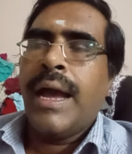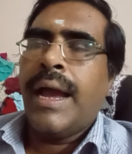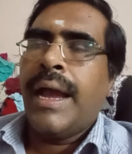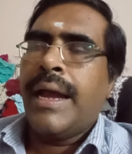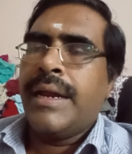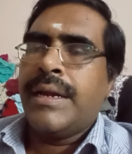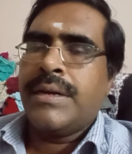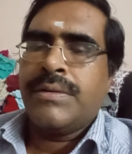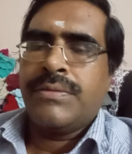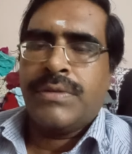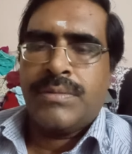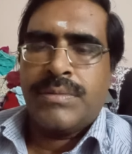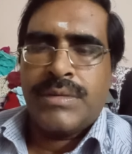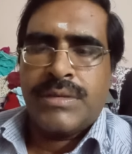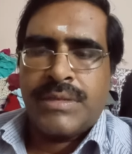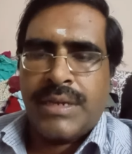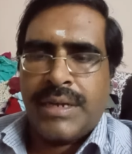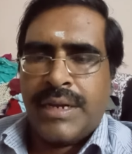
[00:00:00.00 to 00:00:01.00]
and from
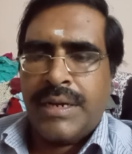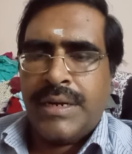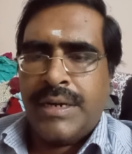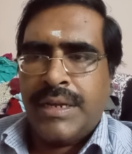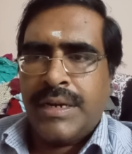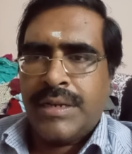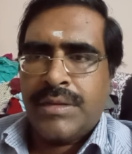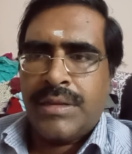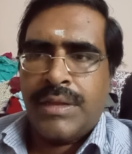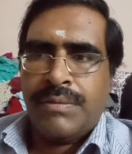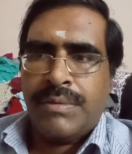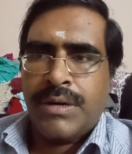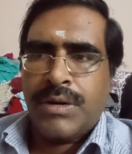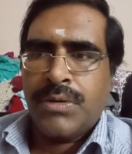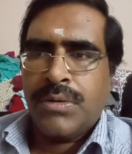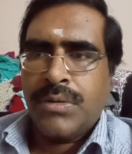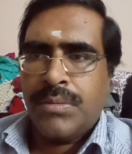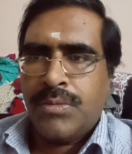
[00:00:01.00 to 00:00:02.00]
the second year they will
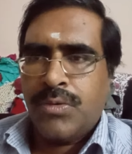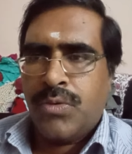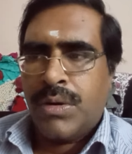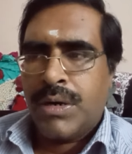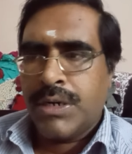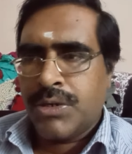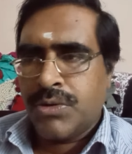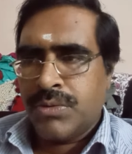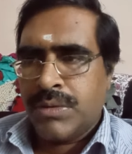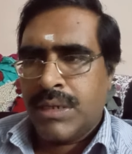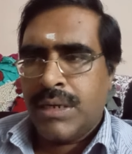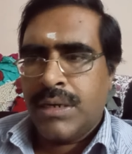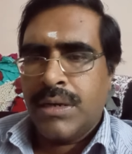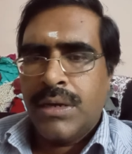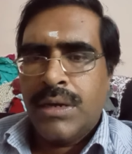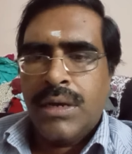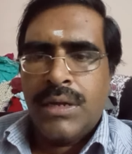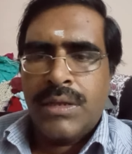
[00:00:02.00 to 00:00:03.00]
go move on to
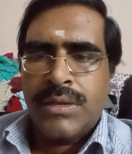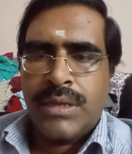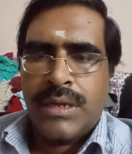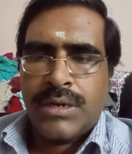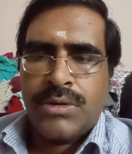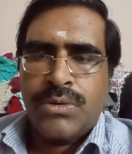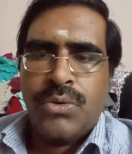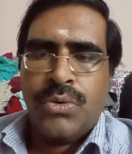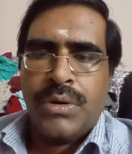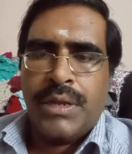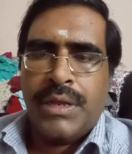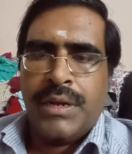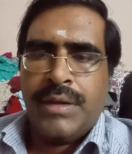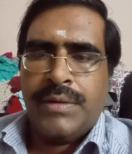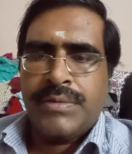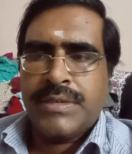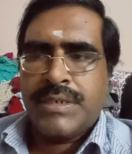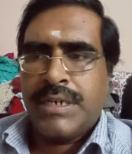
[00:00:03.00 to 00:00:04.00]
their core
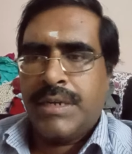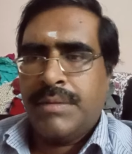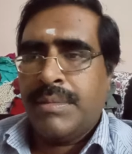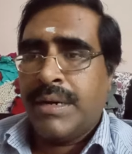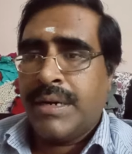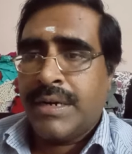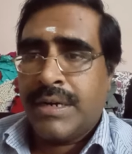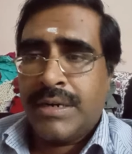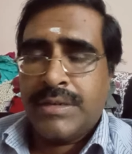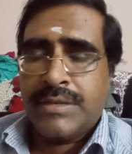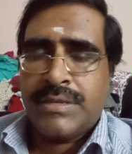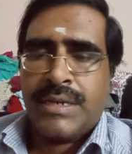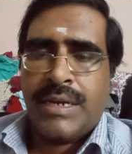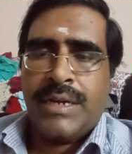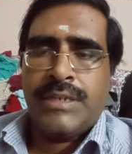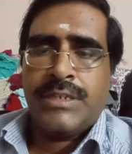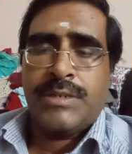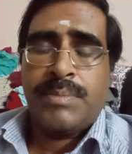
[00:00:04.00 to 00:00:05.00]
area of study, material
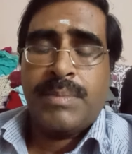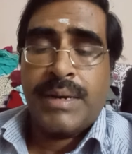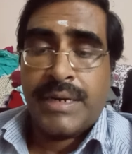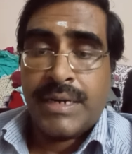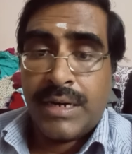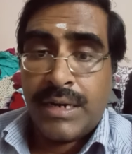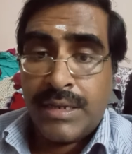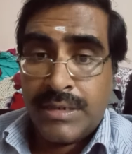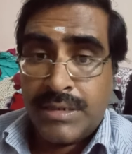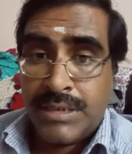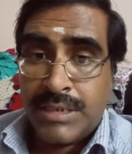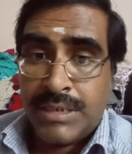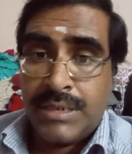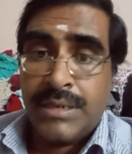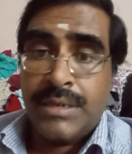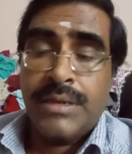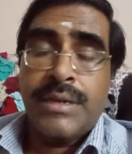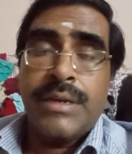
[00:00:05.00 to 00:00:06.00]
science,
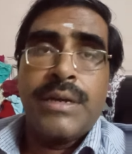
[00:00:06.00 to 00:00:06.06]
metallurgy,